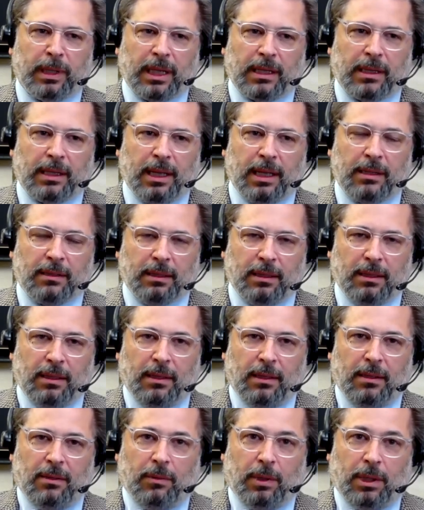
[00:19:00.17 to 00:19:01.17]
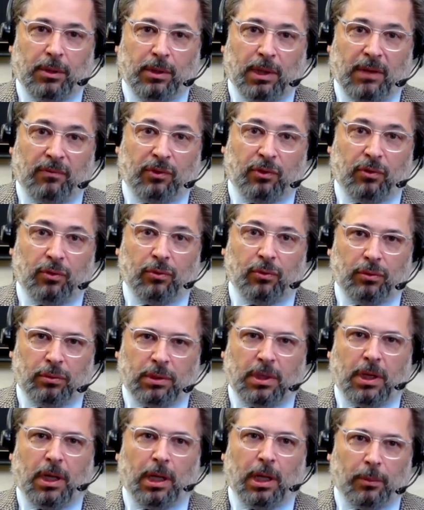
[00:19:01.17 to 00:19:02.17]
like that, where you have two
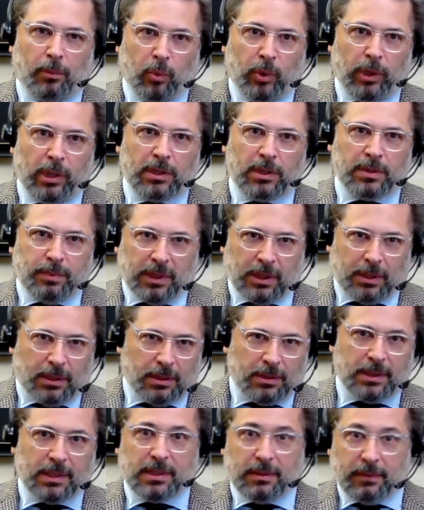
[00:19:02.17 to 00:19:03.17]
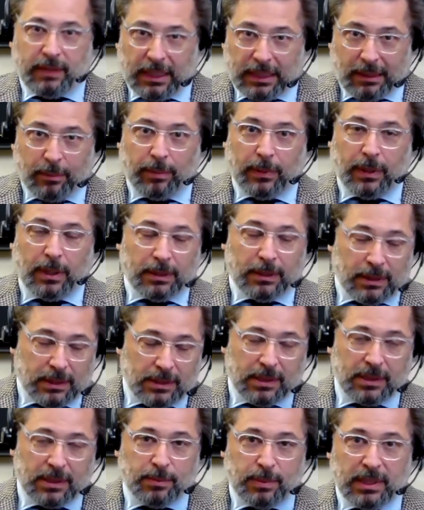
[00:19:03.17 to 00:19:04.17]
column wheels because it's a rattrapante,
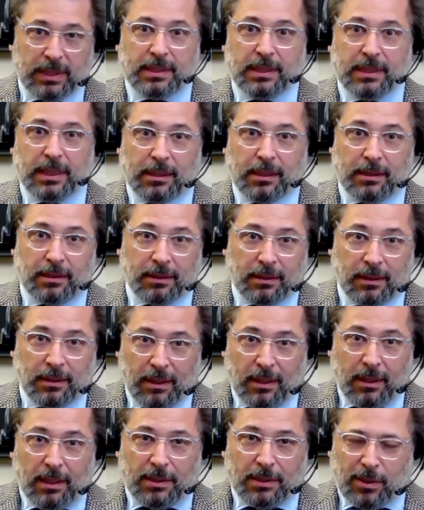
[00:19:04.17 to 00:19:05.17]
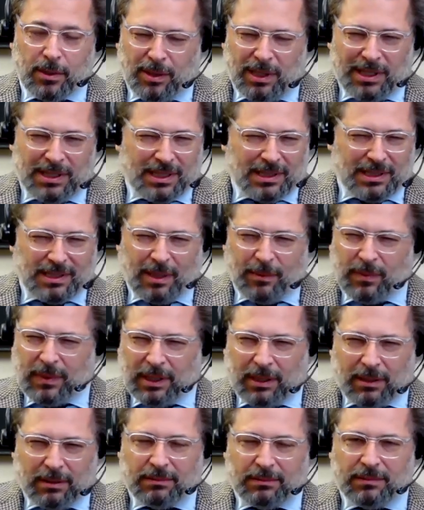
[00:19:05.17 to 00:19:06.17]
it's a split second. So it's
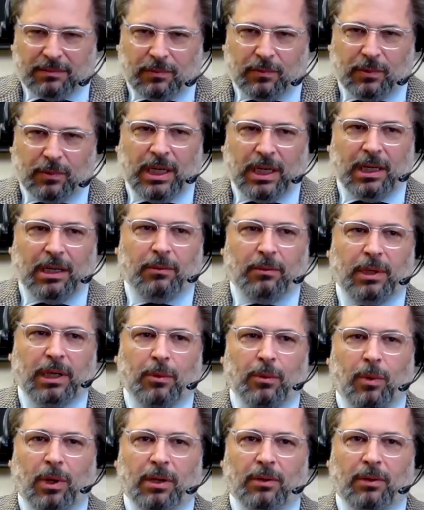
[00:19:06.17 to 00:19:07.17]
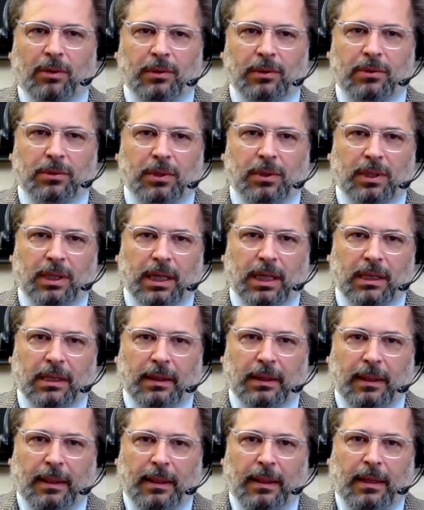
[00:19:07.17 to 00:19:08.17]
something really, really wonderful to look at.
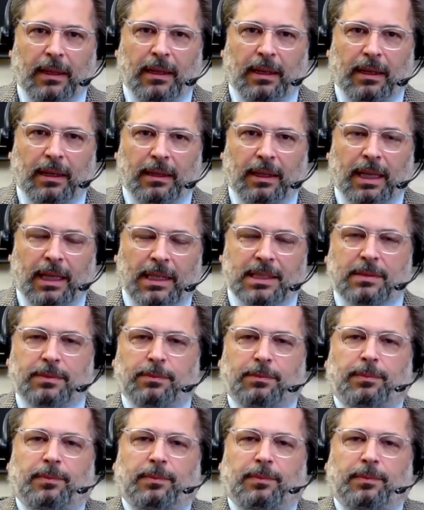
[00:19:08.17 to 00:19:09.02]
And that's